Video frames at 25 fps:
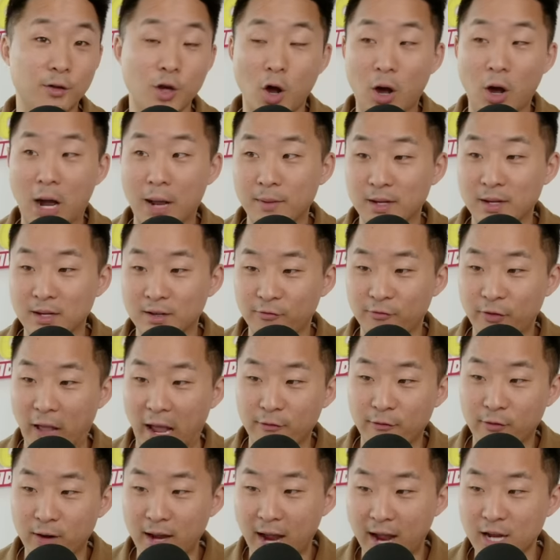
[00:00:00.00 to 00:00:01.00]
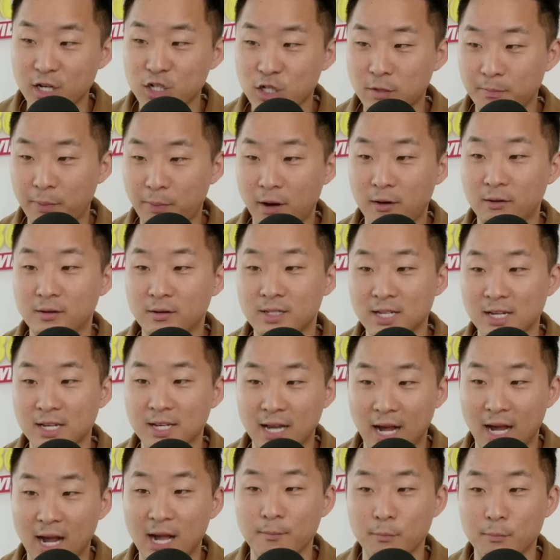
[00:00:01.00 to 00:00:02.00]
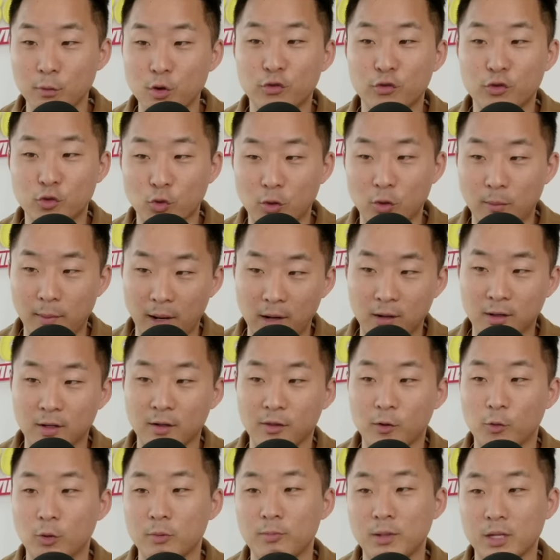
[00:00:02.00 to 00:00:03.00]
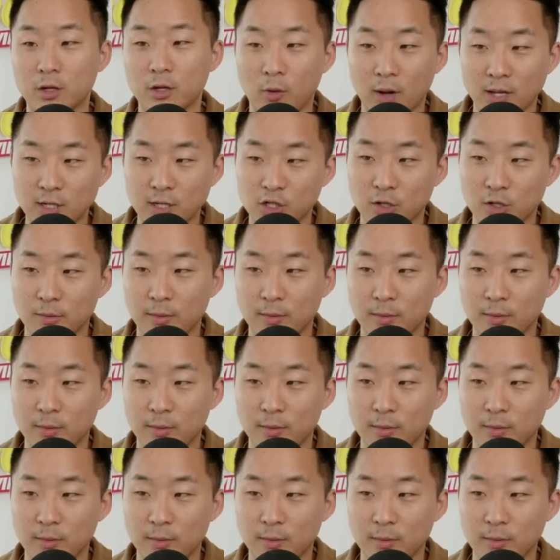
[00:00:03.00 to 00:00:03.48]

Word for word: No, I mean, if every Asian parent did not move to America, there would be no Asian